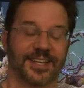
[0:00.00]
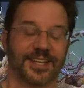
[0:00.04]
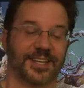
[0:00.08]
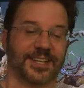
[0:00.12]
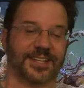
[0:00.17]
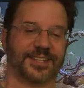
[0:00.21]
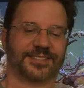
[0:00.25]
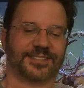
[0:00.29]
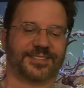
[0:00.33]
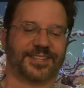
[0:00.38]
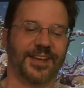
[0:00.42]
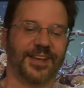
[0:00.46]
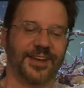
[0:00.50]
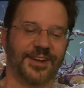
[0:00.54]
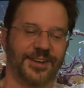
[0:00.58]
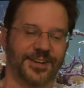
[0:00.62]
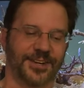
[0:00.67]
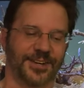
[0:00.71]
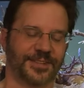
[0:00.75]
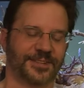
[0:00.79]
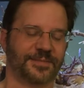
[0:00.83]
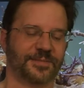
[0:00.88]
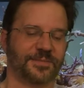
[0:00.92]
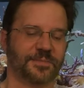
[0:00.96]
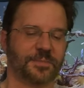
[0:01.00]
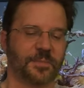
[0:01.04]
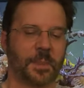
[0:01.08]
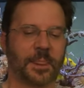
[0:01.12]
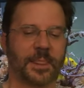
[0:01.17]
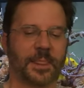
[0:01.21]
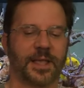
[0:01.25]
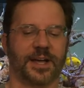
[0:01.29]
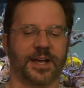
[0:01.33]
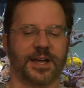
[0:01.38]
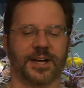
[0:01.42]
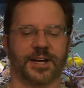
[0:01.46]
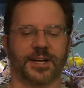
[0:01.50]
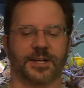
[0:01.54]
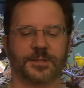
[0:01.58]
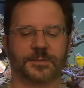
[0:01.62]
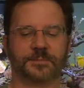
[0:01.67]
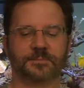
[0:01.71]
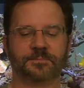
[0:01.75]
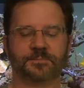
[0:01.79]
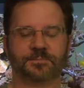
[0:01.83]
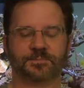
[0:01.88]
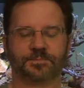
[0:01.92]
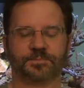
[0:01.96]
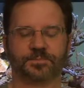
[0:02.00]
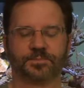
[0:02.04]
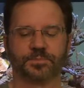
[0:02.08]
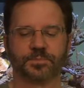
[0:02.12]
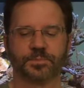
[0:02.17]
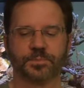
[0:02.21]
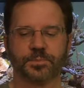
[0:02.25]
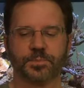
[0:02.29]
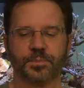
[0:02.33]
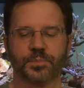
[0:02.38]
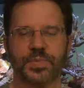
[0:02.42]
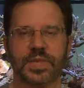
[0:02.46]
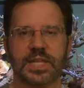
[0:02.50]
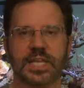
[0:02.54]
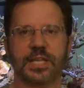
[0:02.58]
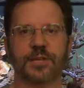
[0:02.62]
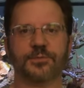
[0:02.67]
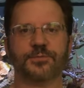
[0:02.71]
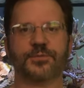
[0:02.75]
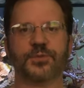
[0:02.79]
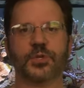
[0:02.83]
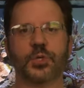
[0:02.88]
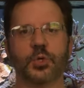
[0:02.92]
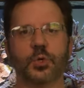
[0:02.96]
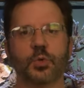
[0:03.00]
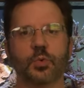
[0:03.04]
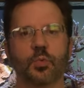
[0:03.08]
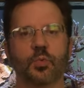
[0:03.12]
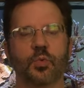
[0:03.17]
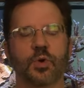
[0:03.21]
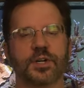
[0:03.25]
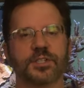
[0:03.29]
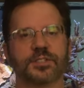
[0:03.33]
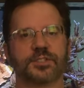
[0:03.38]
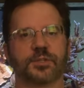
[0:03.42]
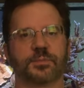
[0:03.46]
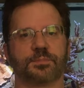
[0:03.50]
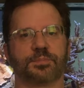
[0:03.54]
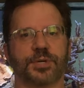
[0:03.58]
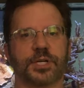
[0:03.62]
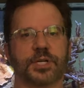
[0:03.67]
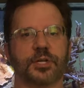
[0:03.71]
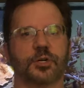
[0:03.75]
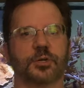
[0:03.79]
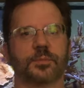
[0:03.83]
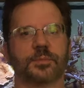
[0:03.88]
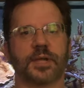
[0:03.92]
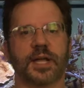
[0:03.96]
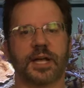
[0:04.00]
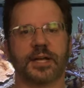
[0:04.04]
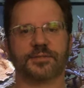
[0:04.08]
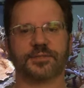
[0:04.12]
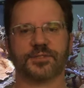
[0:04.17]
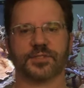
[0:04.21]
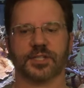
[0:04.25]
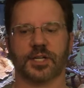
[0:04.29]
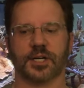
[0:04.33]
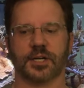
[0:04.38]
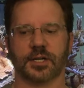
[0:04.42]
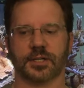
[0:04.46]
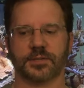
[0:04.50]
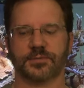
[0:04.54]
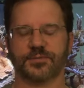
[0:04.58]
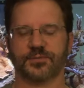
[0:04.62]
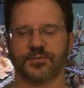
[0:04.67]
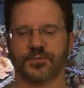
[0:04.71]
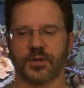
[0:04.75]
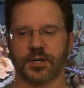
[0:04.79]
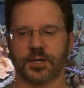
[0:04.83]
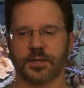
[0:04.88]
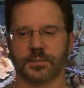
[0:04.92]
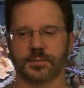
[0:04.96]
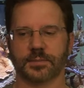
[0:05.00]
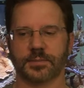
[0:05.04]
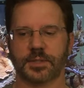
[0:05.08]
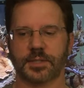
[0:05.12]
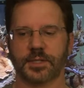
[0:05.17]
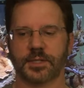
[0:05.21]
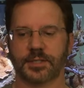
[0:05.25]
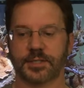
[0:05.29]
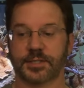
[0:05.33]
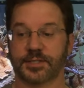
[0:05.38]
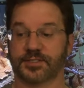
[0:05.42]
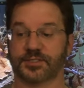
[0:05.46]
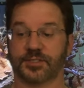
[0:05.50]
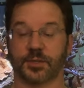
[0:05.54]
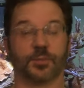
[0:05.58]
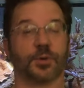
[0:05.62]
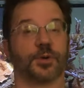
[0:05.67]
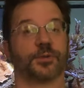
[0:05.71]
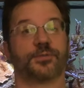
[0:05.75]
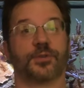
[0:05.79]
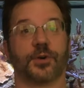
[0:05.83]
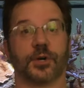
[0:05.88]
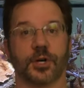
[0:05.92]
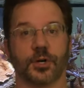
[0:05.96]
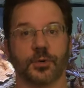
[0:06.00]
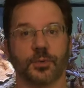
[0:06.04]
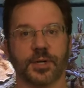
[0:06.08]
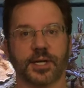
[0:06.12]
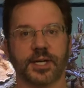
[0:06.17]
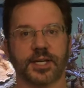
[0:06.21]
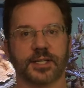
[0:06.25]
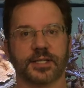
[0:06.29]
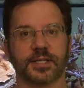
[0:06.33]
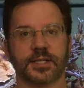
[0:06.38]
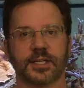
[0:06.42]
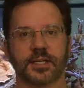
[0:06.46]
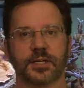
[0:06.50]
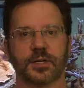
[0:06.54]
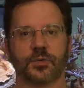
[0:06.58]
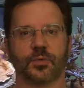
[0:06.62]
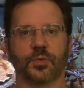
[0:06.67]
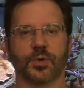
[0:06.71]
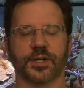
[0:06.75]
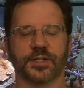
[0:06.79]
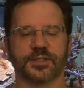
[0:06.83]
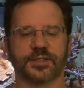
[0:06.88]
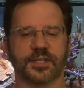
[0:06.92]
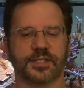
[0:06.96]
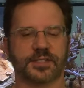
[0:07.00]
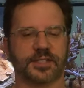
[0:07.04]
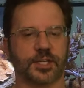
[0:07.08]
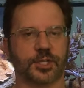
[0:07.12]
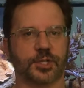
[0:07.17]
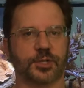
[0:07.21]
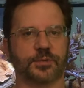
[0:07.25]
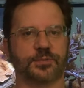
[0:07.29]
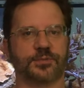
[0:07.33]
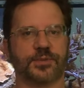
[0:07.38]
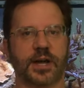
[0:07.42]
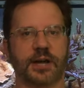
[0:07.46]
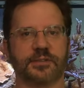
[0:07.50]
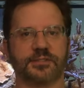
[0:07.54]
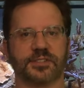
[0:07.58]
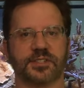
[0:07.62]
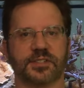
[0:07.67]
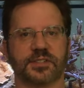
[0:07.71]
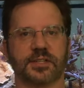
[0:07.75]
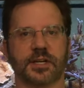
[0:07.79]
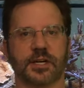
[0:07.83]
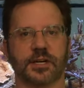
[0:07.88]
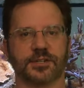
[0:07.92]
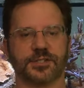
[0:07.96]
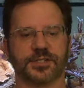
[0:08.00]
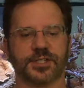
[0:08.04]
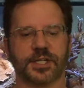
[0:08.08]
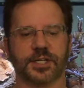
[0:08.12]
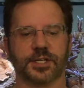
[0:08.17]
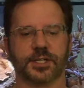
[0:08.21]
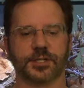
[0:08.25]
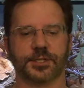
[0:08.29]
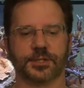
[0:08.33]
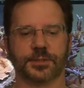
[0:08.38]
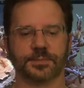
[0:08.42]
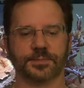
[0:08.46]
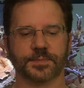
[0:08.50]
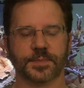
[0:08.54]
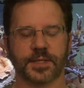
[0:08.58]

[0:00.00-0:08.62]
so, um, if you want to bring home livestock from somewhere far away, where it's going to take you five or six hours to get home,